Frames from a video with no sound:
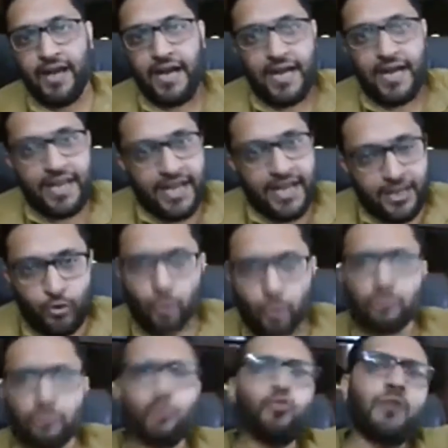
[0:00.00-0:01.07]
i i go
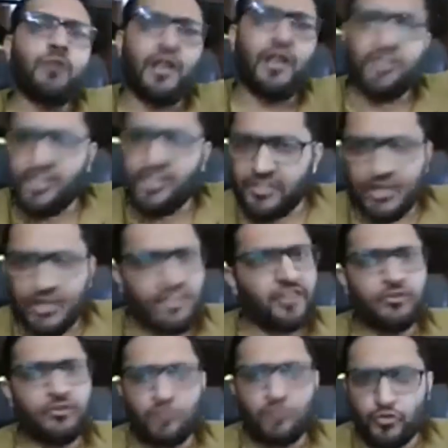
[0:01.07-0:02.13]
through 100
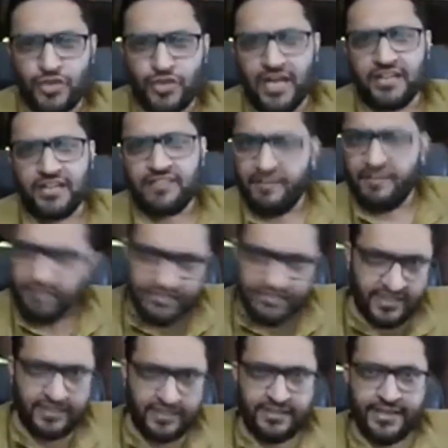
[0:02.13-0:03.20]
100 or so charts every
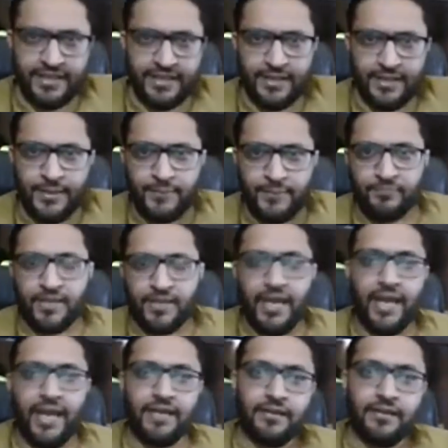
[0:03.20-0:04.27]
single day
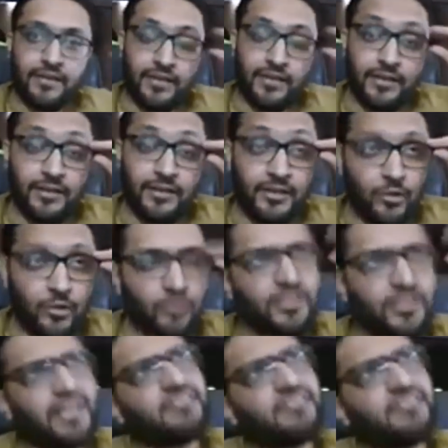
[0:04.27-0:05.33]
and you know
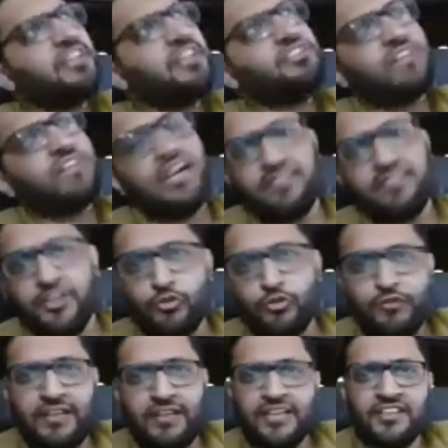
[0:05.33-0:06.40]
there are certain charts that you
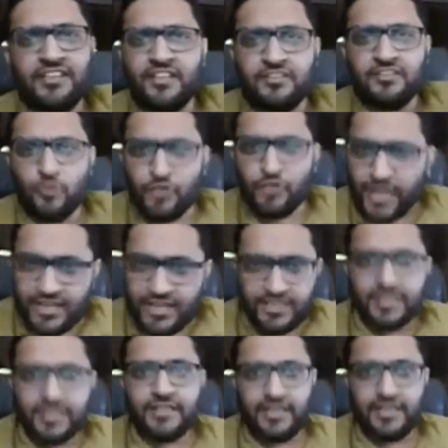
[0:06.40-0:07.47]
feel that there is no trade
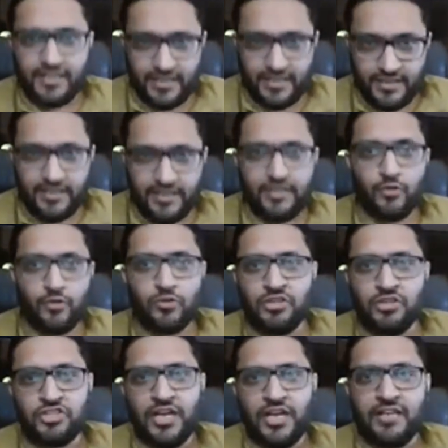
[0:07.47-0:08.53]
you know
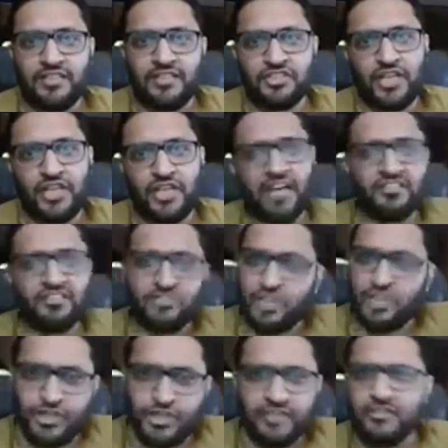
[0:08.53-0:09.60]
the chart the chart
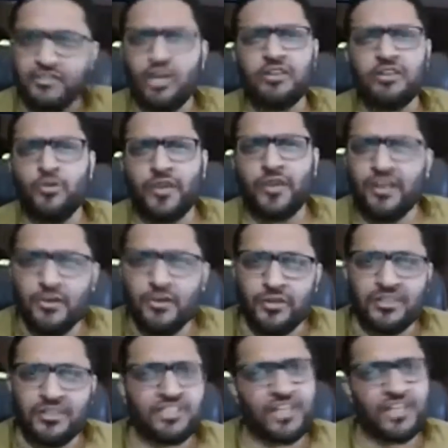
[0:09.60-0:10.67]
structure is not looking
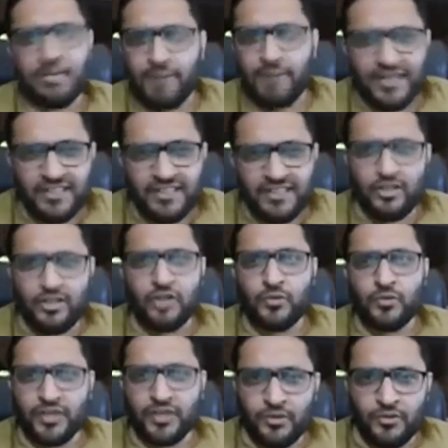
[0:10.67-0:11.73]
good the chart pattern is not
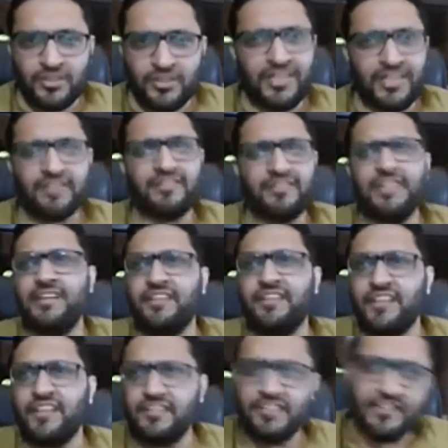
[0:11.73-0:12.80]
looking good there is there
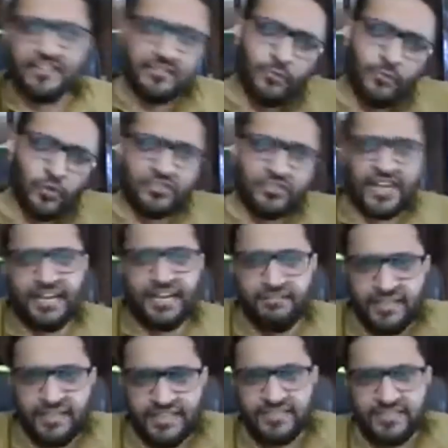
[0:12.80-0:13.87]
it, it's it's more
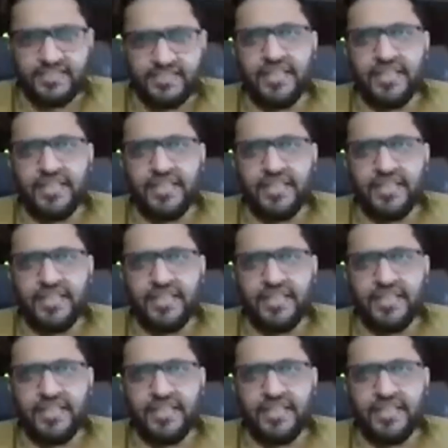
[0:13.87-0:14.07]
sideways